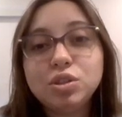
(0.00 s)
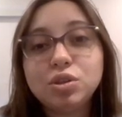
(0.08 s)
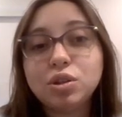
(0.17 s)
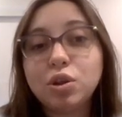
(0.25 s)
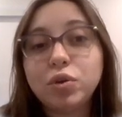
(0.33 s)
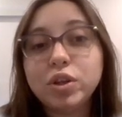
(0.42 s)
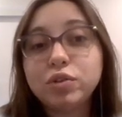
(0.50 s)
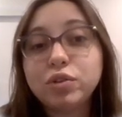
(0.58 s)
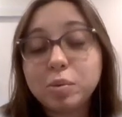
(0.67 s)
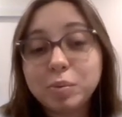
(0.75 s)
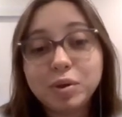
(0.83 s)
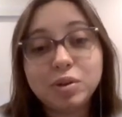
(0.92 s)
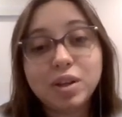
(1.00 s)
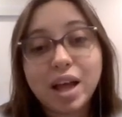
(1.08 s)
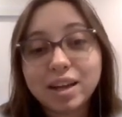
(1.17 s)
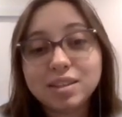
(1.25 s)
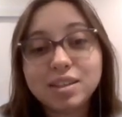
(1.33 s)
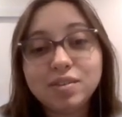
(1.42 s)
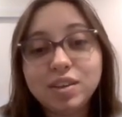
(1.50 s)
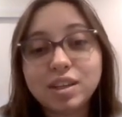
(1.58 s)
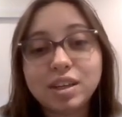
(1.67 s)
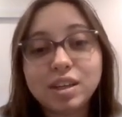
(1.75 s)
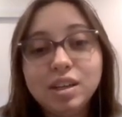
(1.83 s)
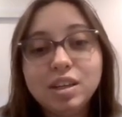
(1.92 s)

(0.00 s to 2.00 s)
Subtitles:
to lower the criminal activity,